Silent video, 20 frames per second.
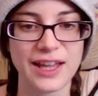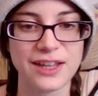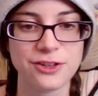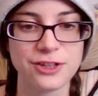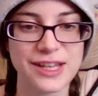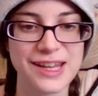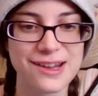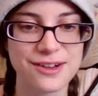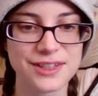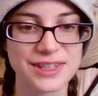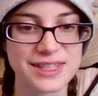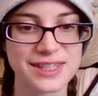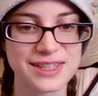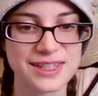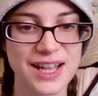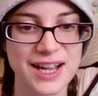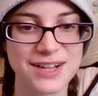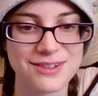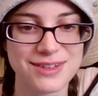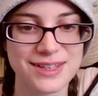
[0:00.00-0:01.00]
I could hear the
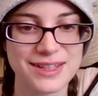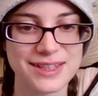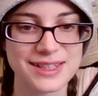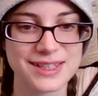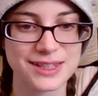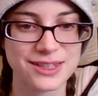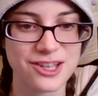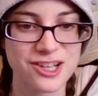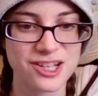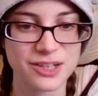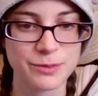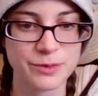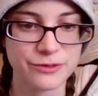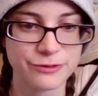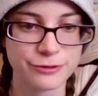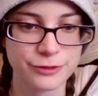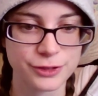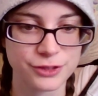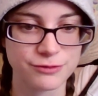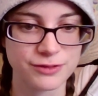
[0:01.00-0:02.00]
sirens long
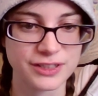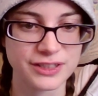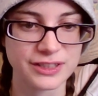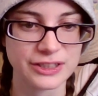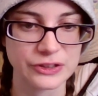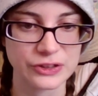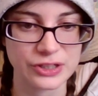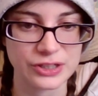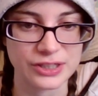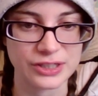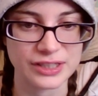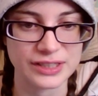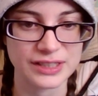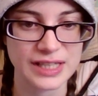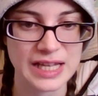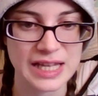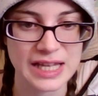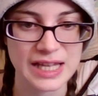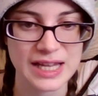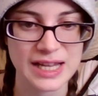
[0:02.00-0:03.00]
before the Riddler
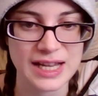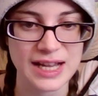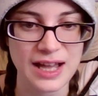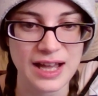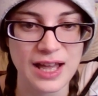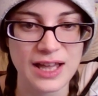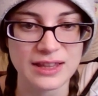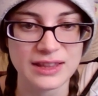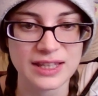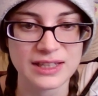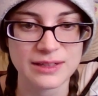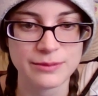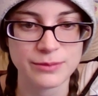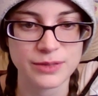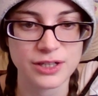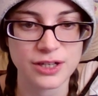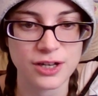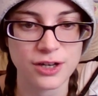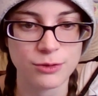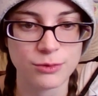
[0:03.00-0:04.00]
could. I let
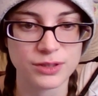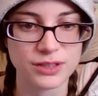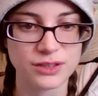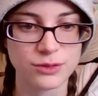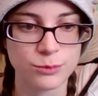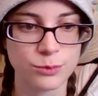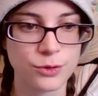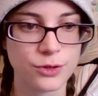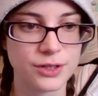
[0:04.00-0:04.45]
him go with the